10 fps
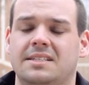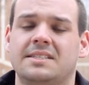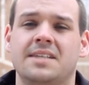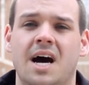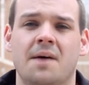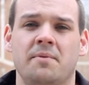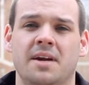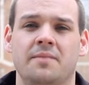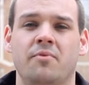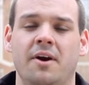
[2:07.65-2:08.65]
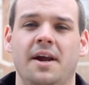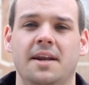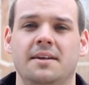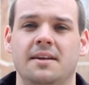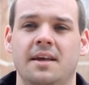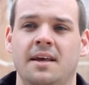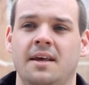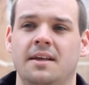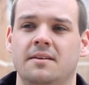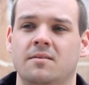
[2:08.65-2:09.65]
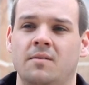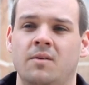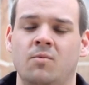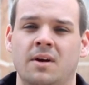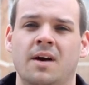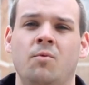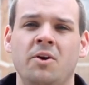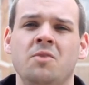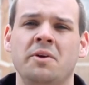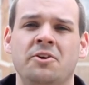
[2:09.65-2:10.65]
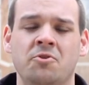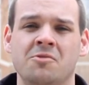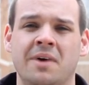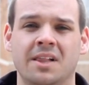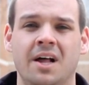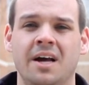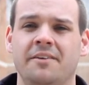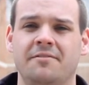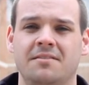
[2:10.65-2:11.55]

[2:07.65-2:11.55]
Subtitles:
stop and I prayed, and God, what do you want me to do with my life?